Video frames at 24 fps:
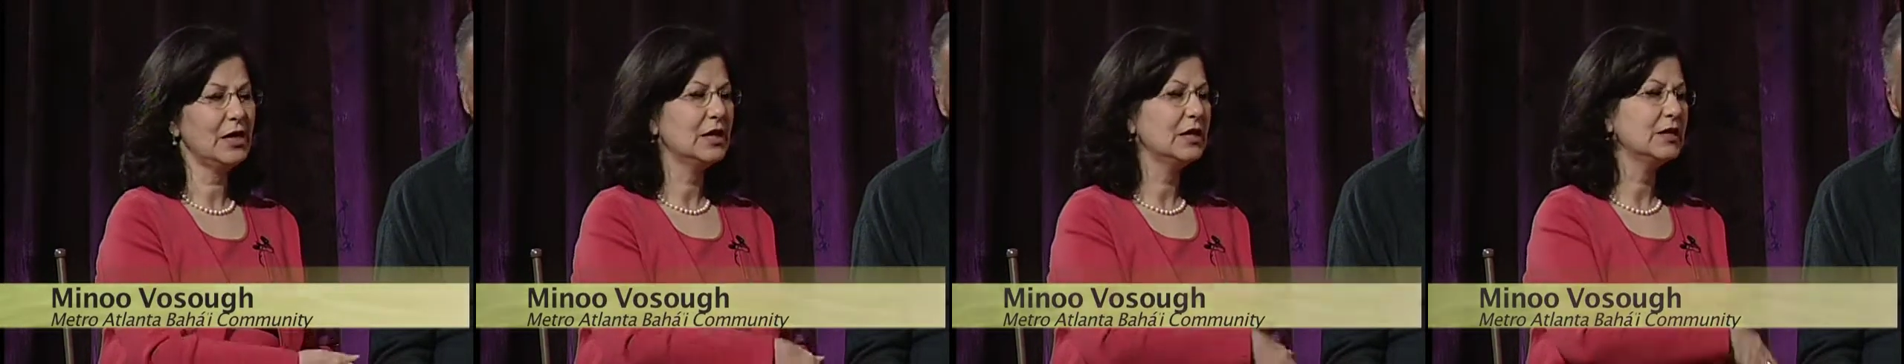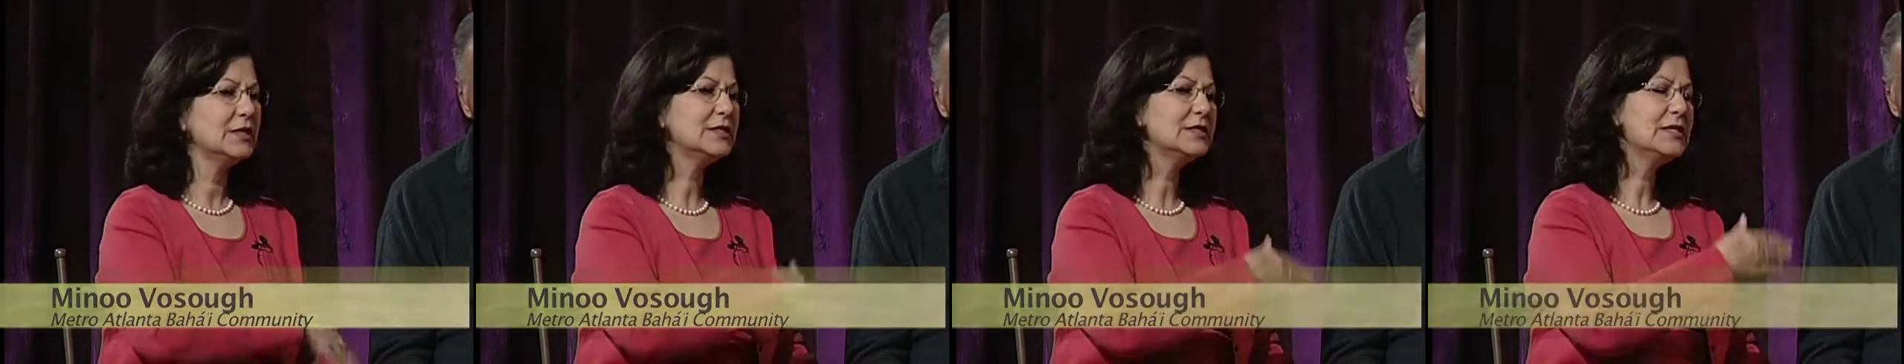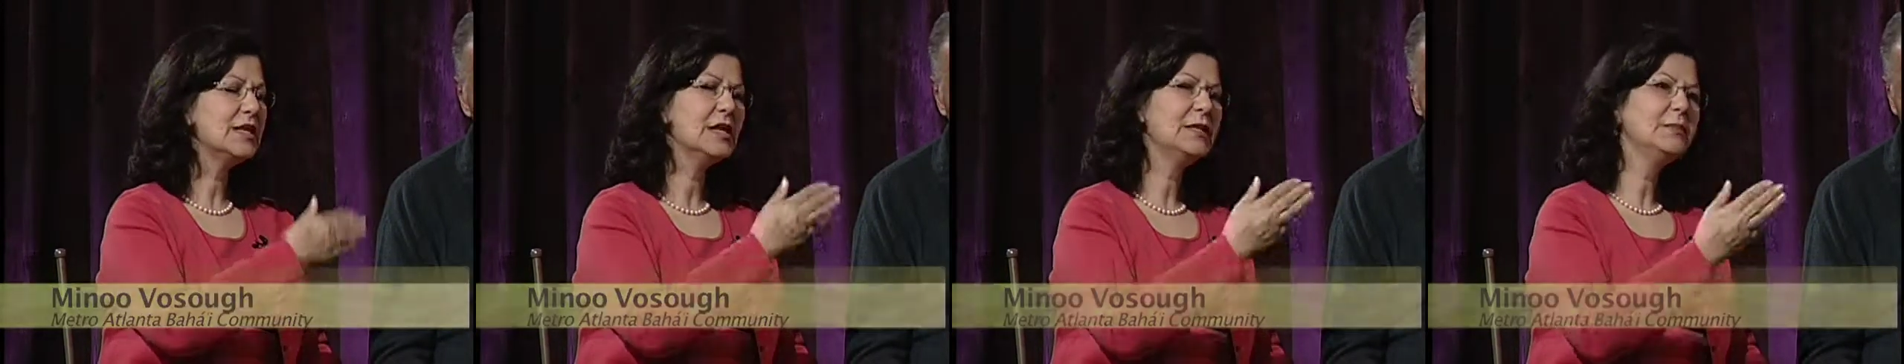The
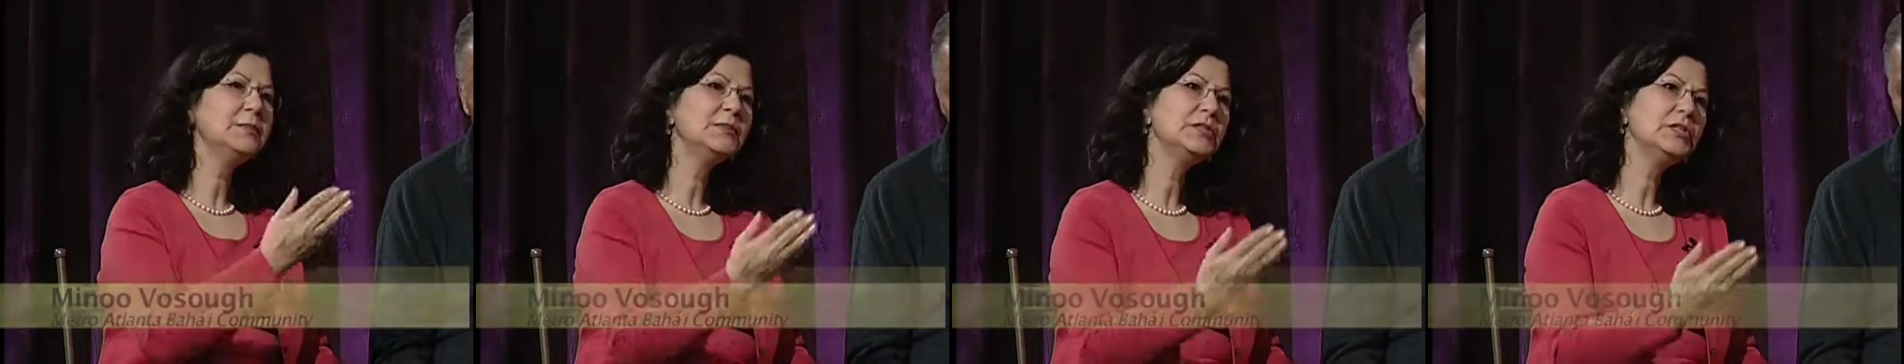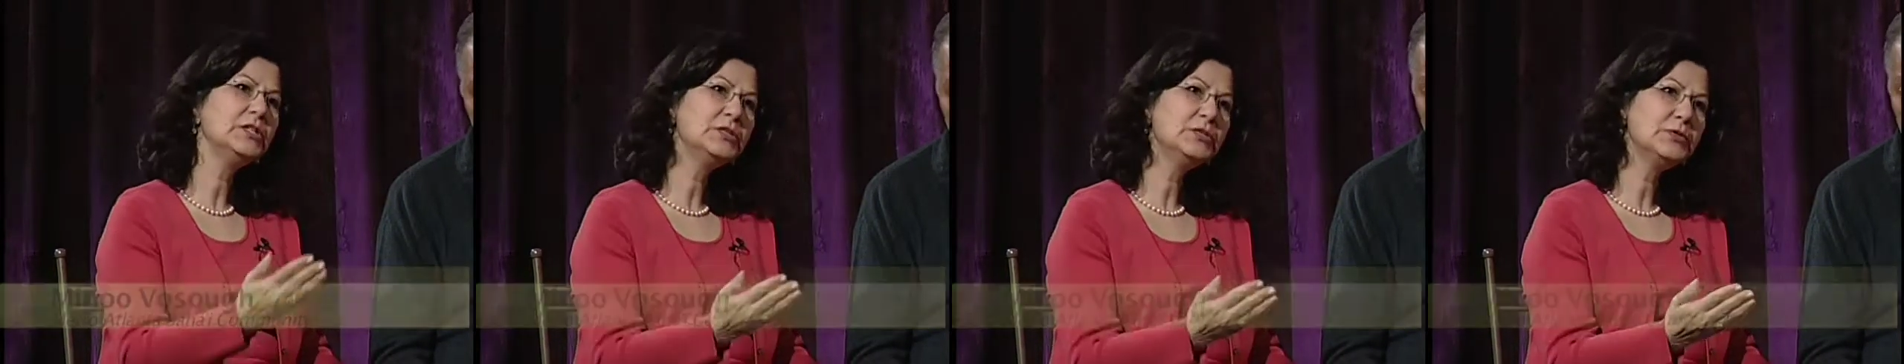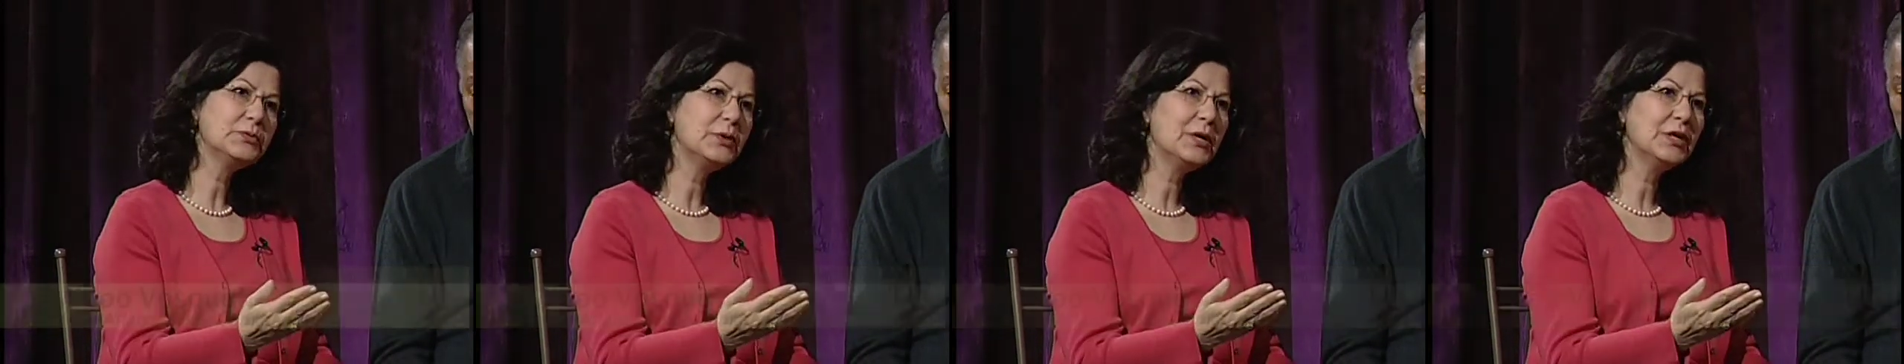same
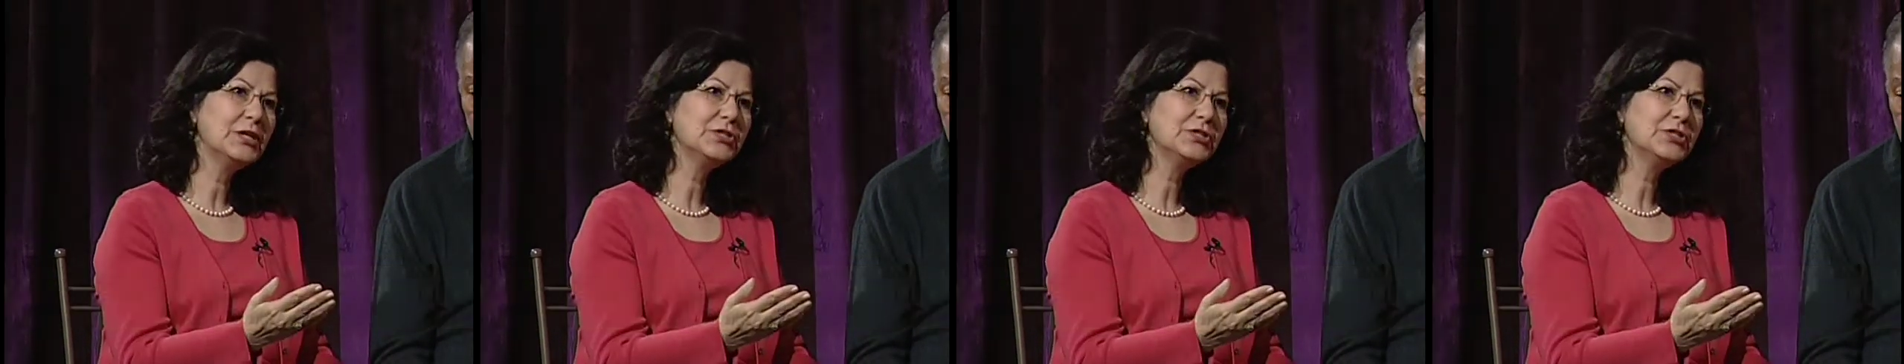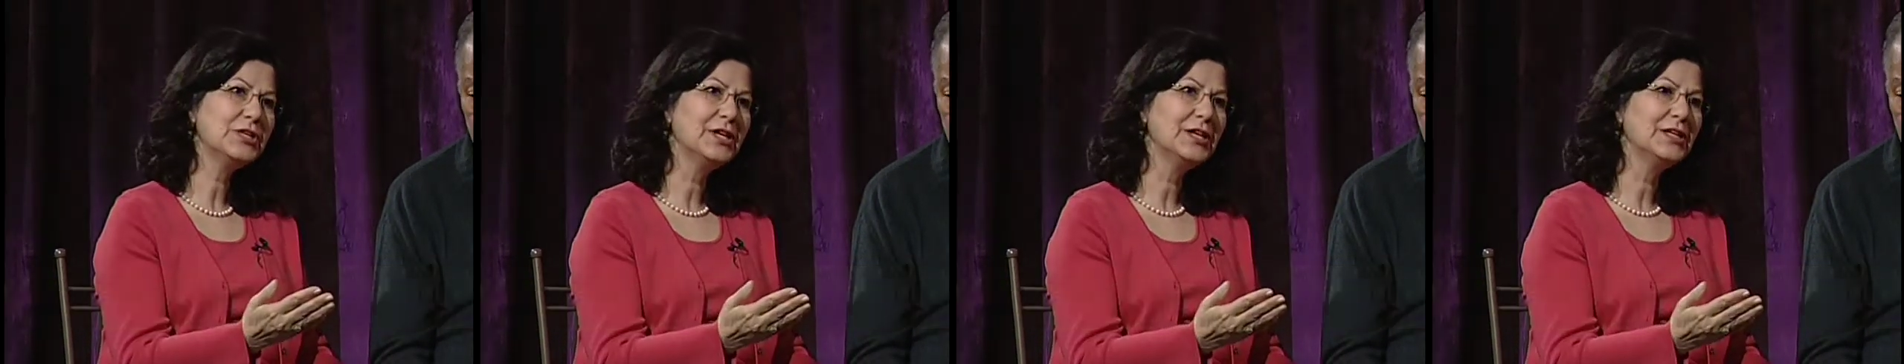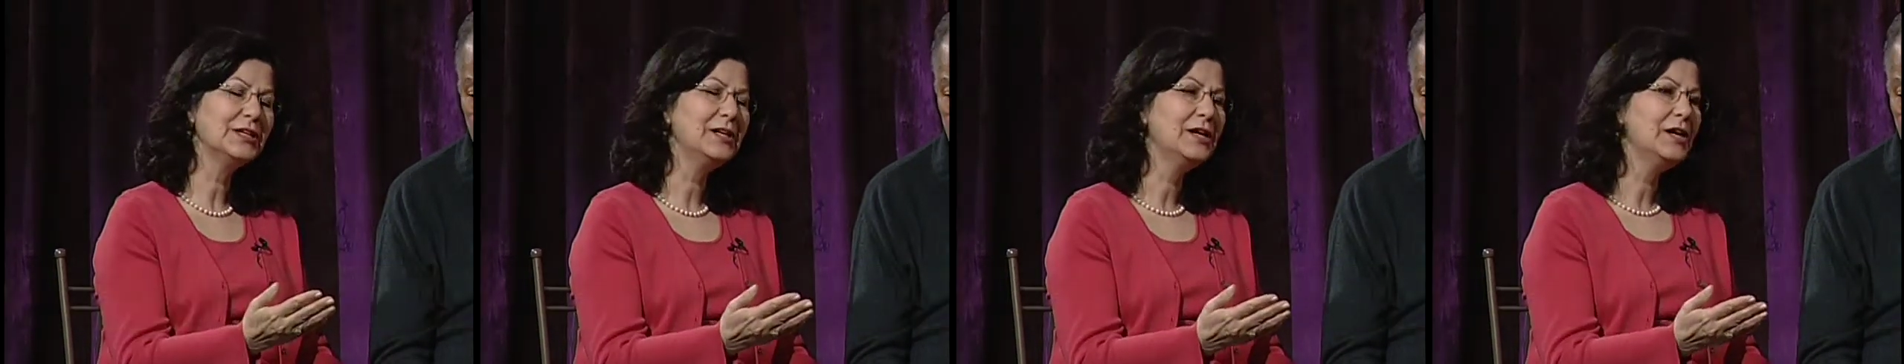
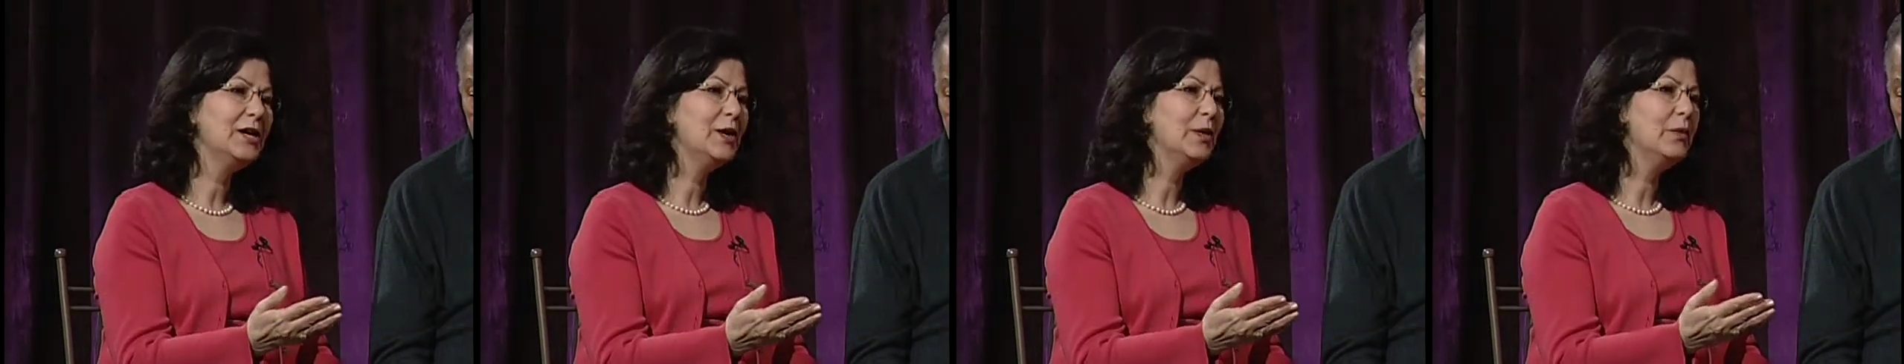situation